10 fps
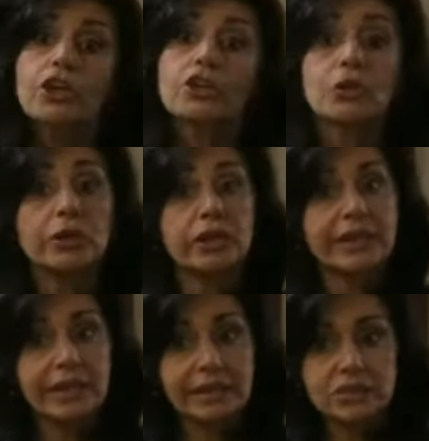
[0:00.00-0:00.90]
you're gonna
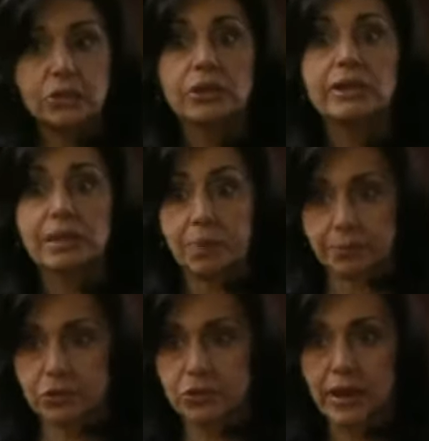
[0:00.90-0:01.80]
eat so you can keep up
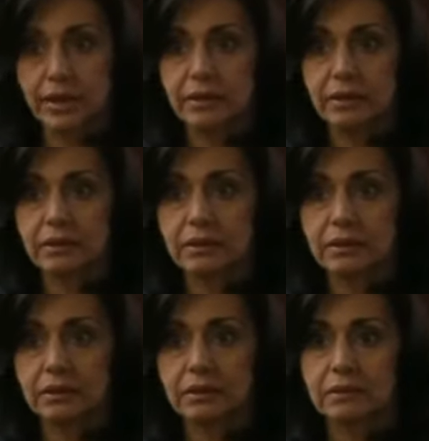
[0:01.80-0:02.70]
your strength.
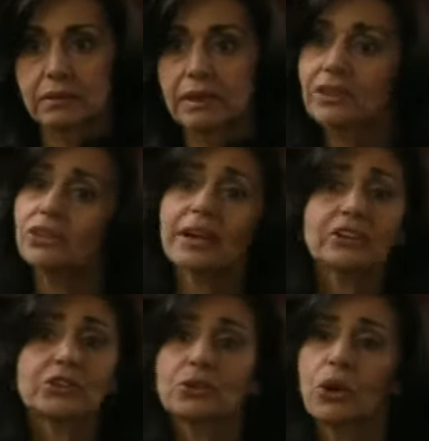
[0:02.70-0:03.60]
Honey, you're not
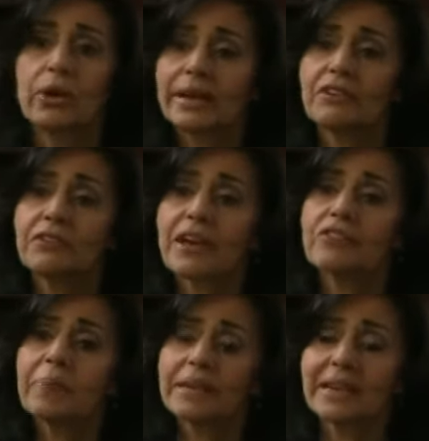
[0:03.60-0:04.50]
gonna do Cole any
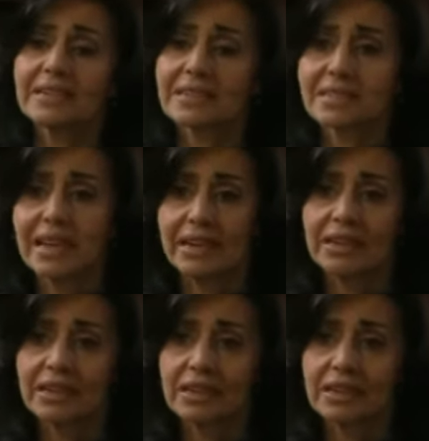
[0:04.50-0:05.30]
favor by getting sick.